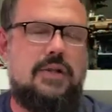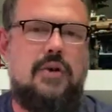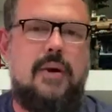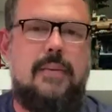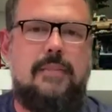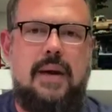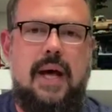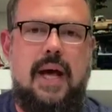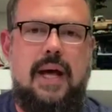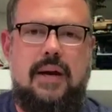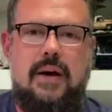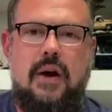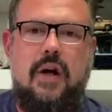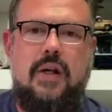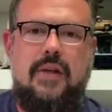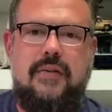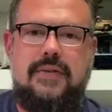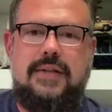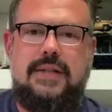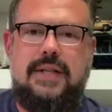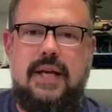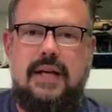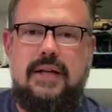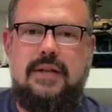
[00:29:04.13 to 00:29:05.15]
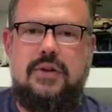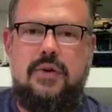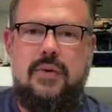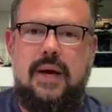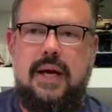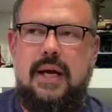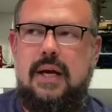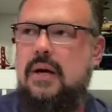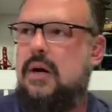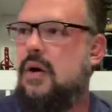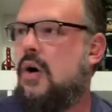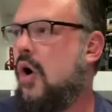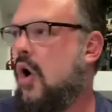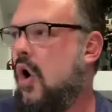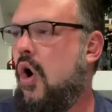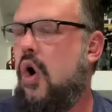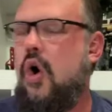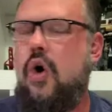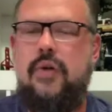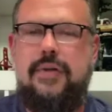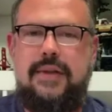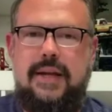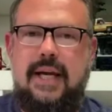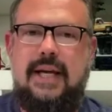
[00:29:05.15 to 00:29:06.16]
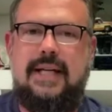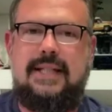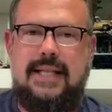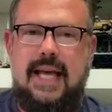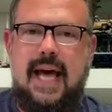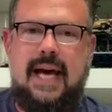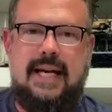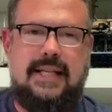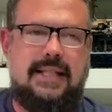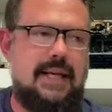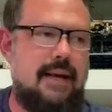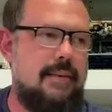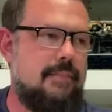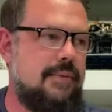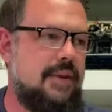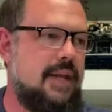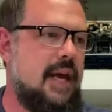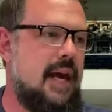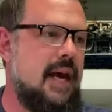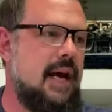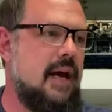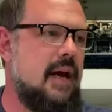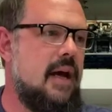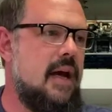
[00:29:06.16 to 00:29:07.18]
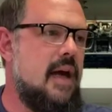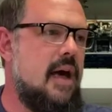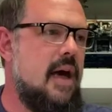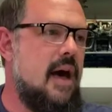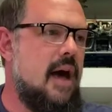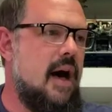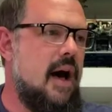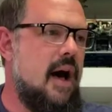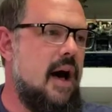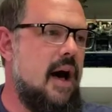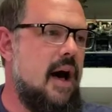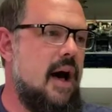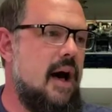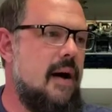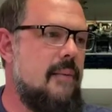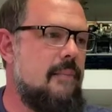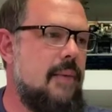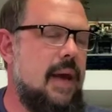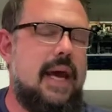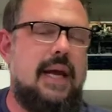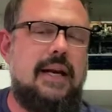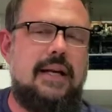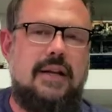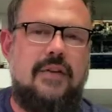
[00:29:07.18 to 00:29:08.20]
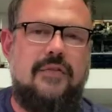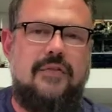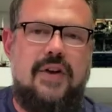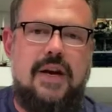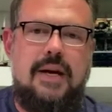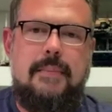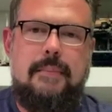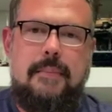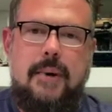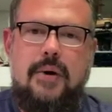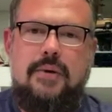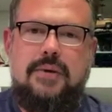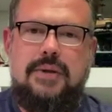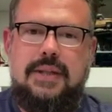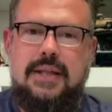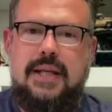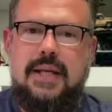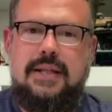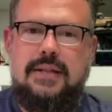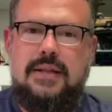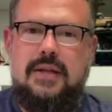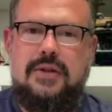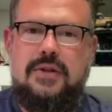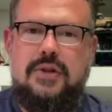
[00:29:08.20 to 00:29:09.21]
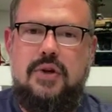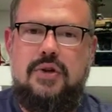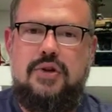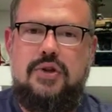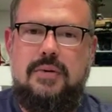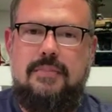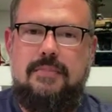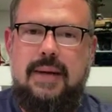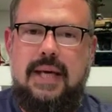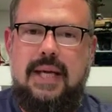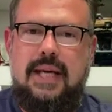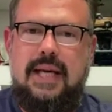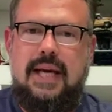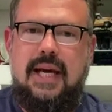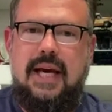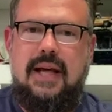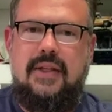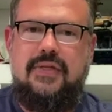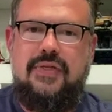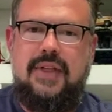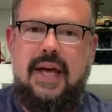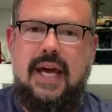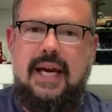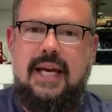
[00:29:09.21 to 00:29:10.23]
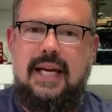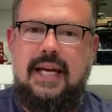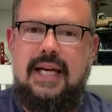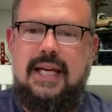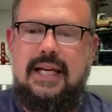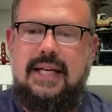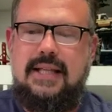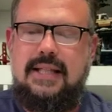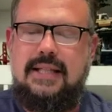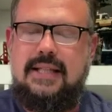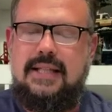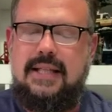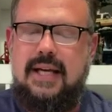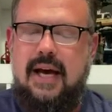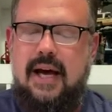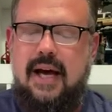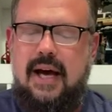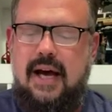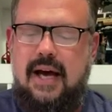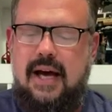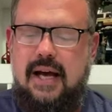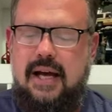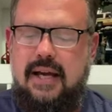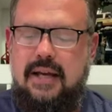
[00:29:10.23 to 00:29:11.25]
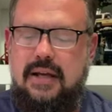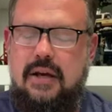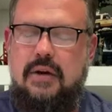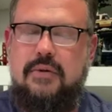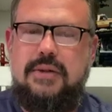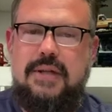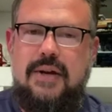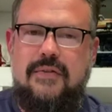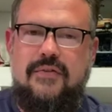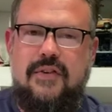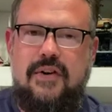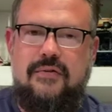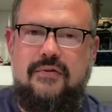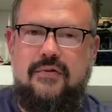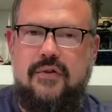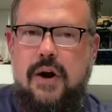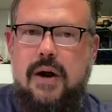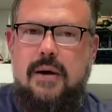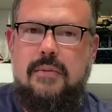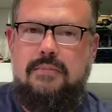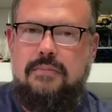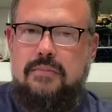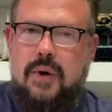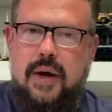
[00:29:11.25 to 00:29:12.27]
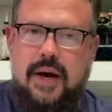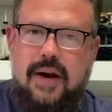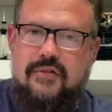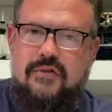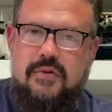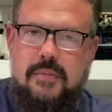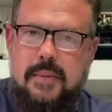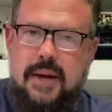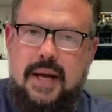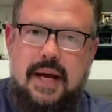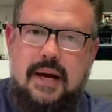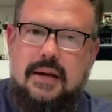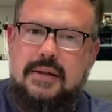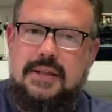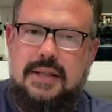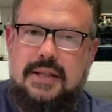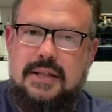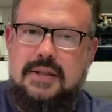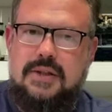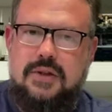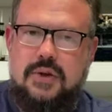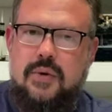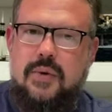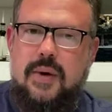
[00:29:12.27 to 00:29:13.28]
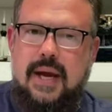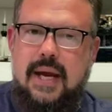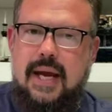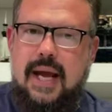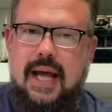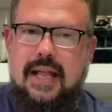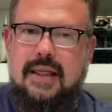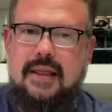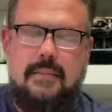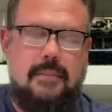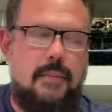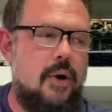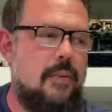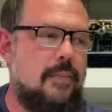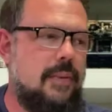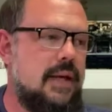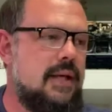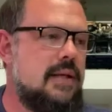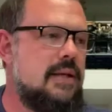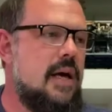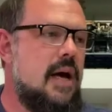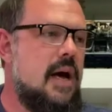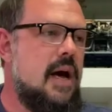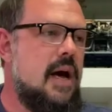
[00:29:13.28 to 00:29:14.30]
So I'm not all of a sudden doing all the exact same thing. And it's fun to post things on social media that is, you know, different from what everybody else is doing at the moment.